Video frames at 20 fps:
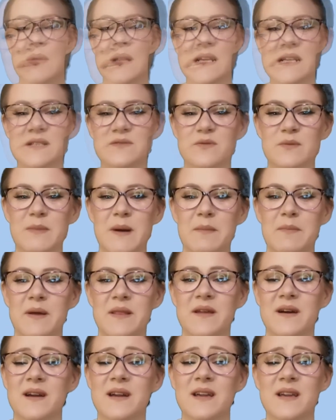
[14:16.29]
Please
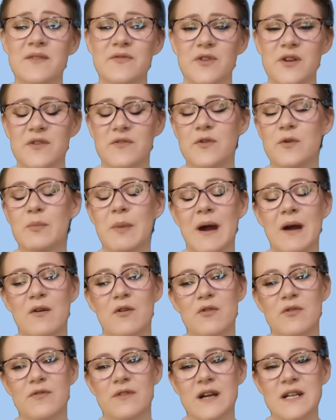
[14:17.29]
remember that even if you
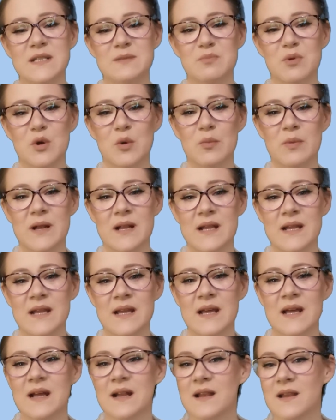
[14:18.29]
paraphrase
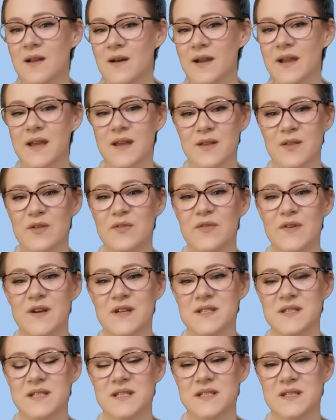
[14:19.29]
properly, like in the
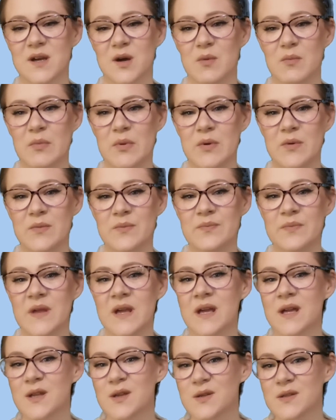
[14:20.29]
first example,
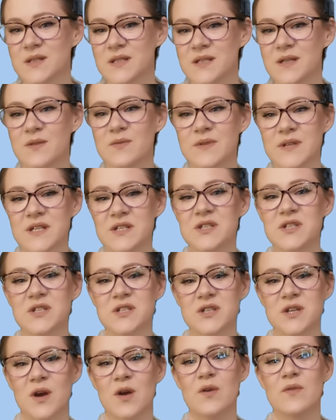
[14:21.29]
you still need to
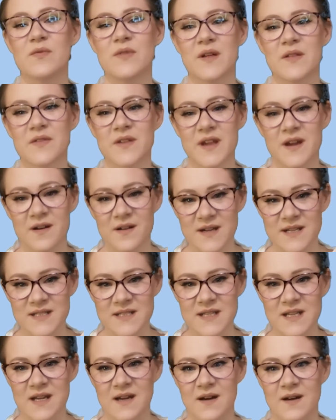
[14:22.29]
show that the
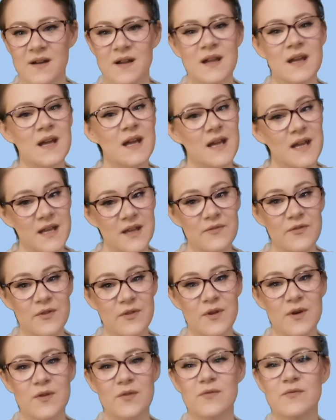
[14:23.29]
idea,
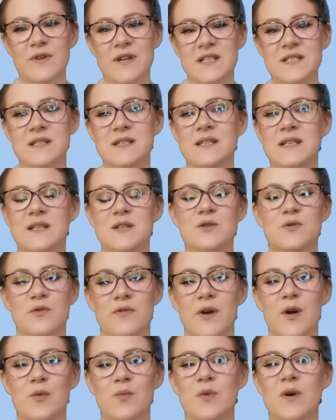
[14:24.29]
even though written in
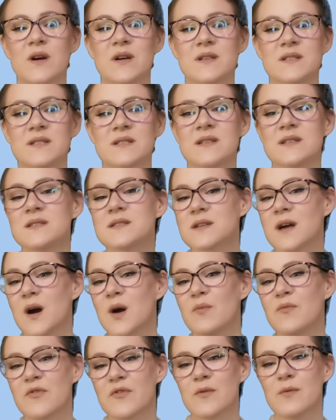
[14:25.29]
your own words, has
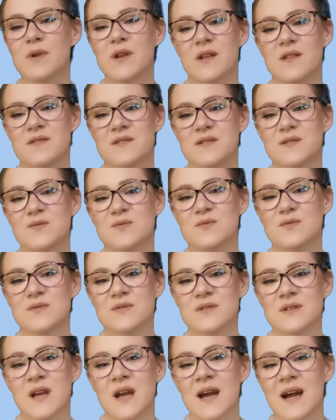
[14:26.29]
come from another
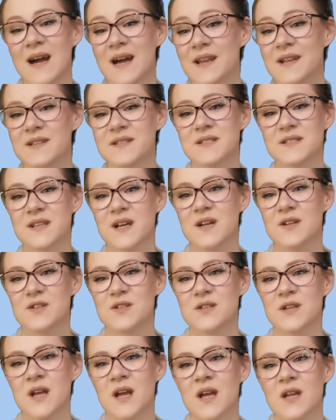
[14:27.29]
source, and as
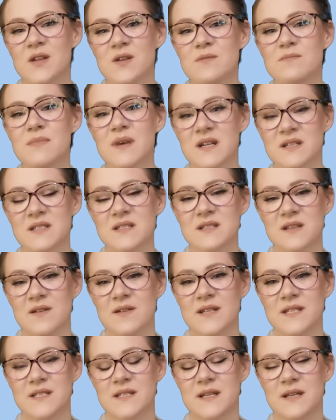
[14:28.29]
such, you must
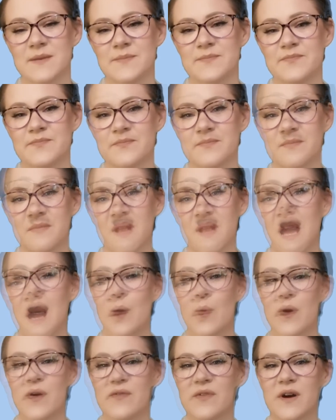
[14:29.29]
cite it.
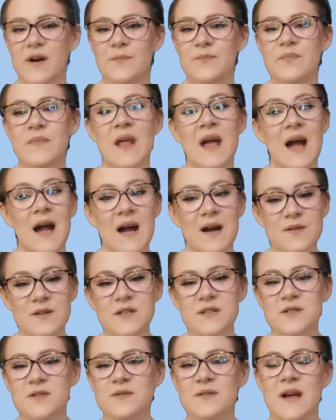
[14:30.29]
However, how
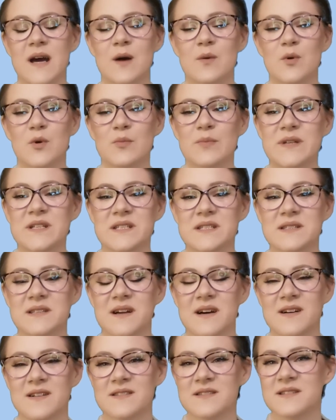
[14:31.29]
you do that will be
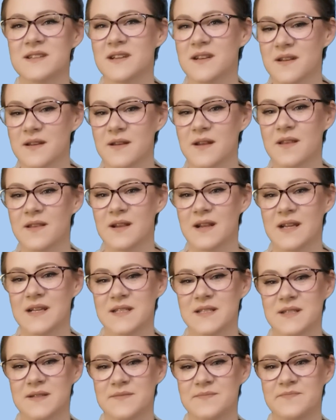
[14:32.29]
discussed in another
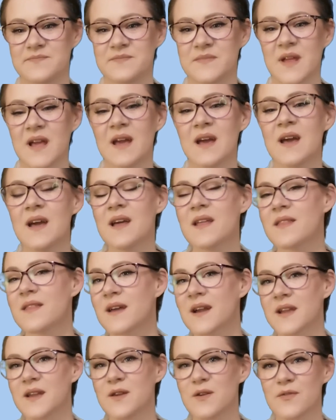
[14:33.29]
lesson.
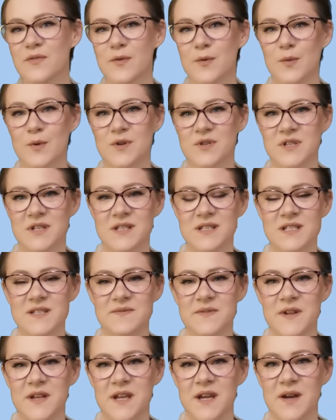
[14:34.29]
Thank you for watching
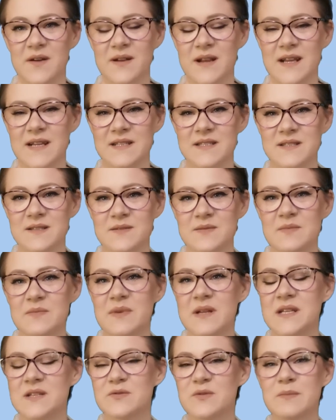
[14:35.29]
this video lesson.
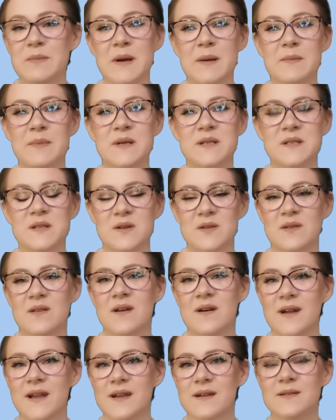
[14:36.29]
Please remember to
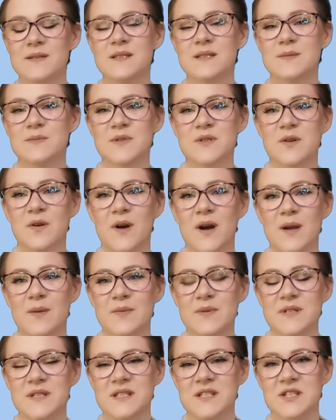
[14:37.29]
like and
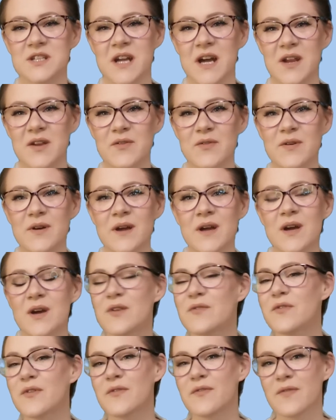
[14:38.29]
subscribe to the channel
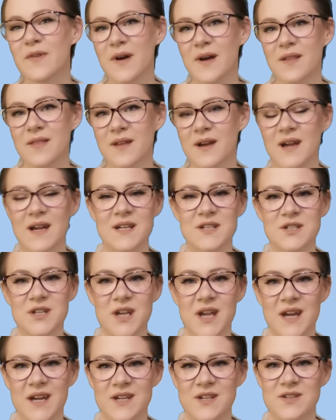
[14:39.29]
for further
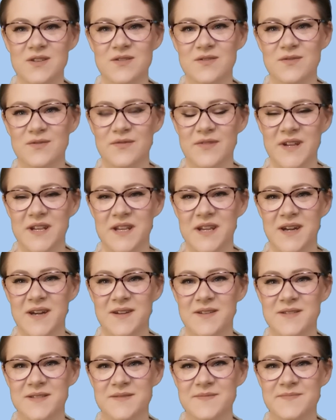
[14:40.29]
educational
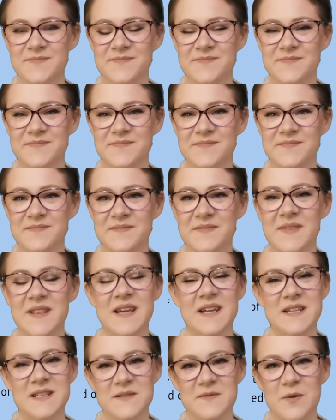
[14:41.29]
videos.
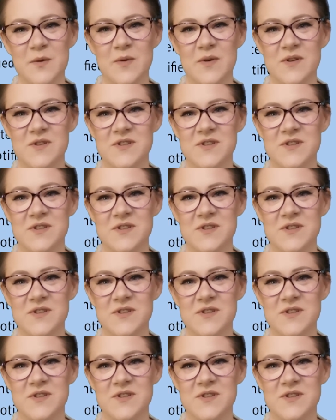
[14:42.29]
Thanks for